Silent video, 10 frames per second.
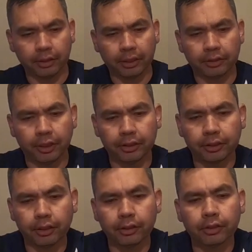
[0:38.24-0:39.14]
the next set of
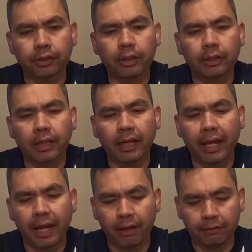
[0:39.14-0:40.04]
shirts that I
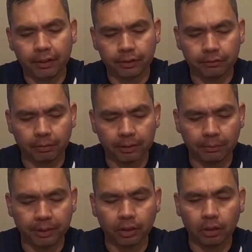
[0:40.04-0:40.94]
have is from a
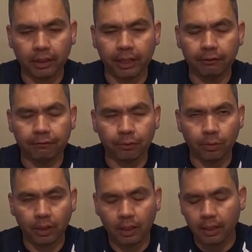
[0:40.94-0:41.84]
company called
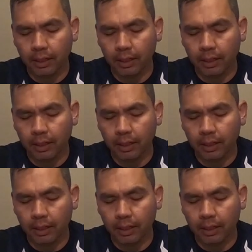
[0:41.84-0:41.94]
A4,